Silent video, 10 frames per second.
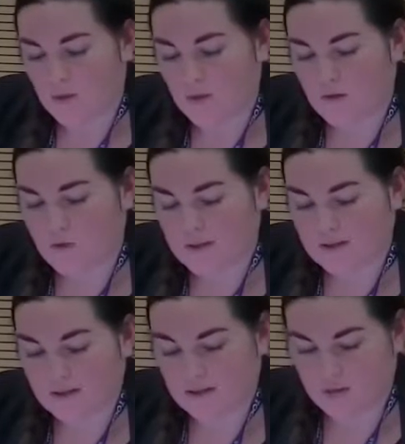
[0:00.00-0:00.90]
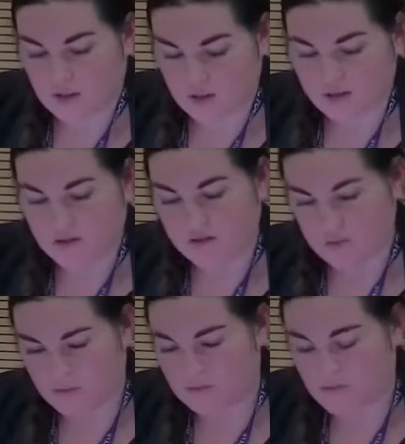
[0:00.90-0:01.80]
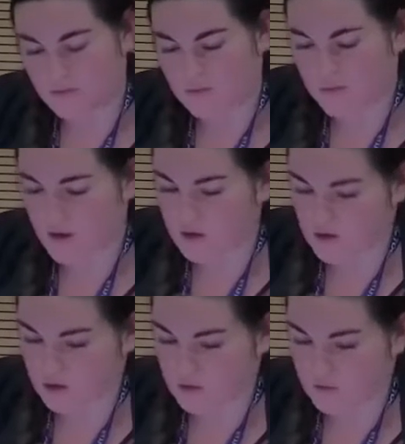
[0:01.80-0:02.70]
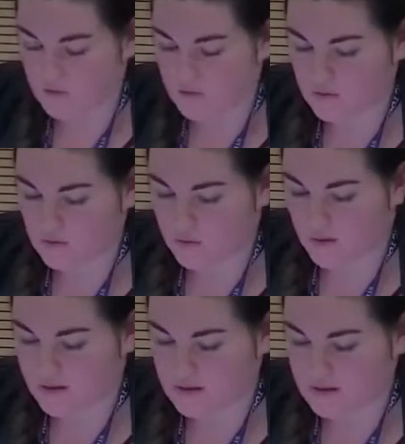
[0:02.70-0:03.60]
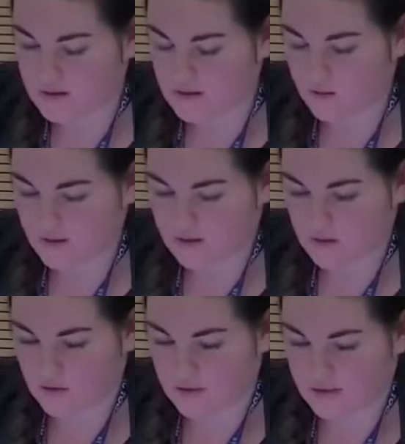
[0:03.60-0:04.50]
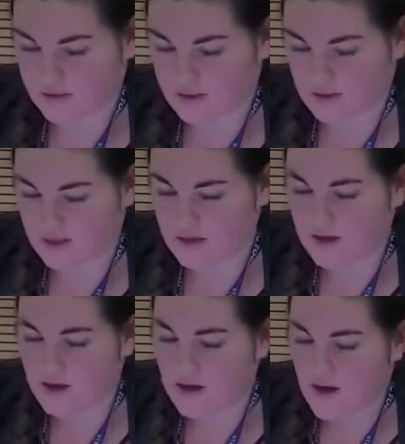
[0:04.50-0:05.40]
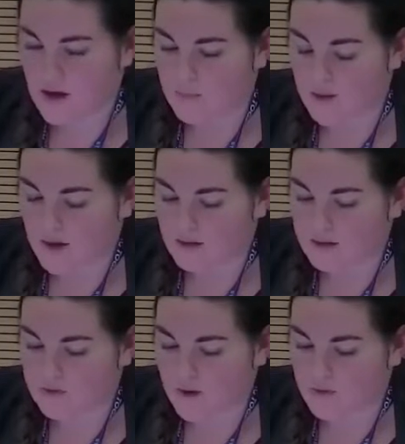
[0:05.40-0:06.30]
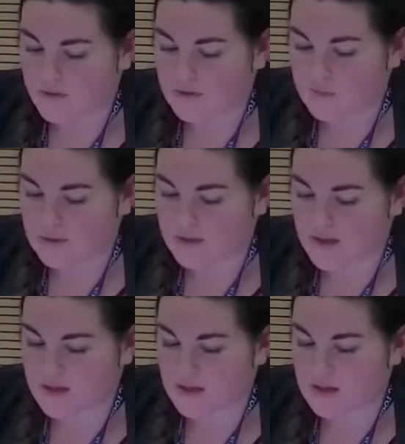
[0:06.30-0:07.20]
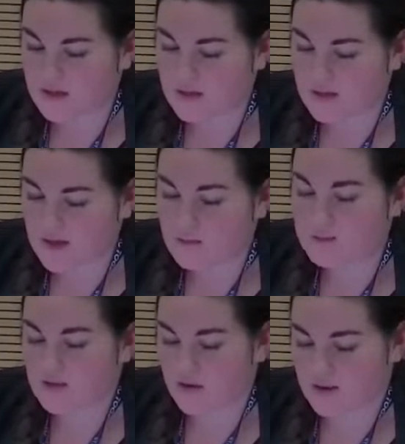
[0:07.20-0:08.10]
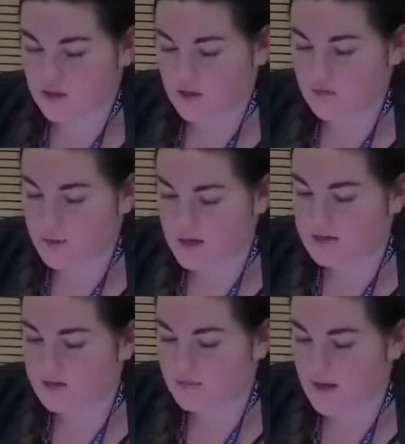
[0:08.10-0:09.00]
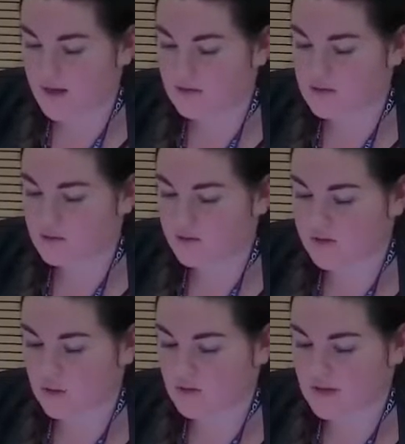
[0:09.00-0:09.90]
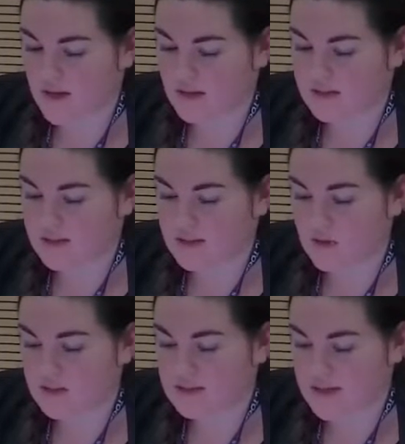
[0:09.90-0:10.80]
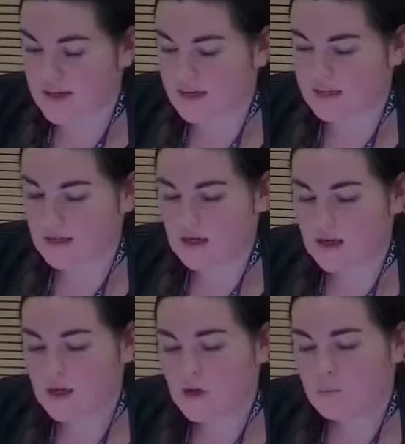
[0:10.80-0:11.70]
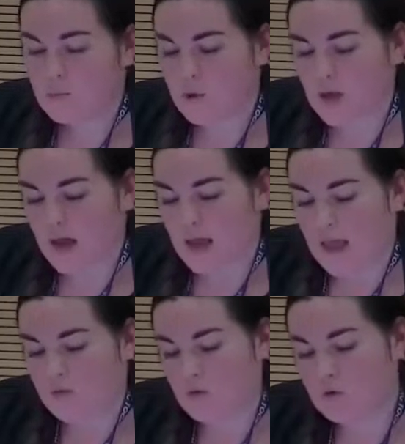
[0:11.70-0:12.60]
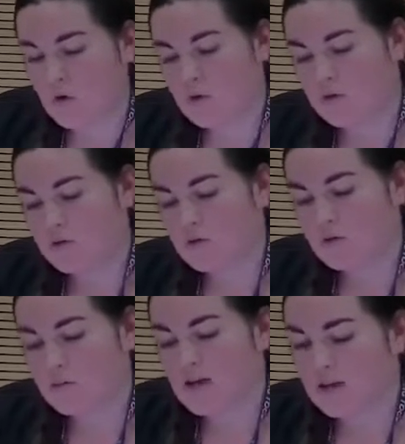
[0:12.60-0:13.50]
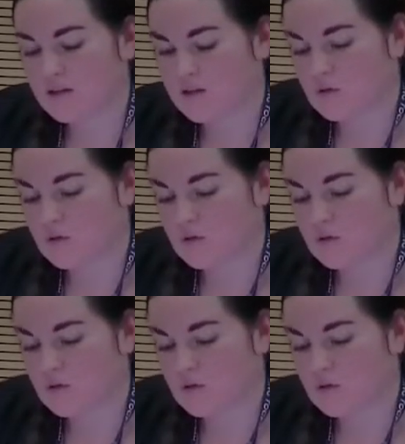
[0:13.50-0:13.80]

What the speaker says: The fixed asset register has been referred to quite a lot today, and reference has been said that it came to light over a piece of land that was sold in 1819. But if you go through the minutes,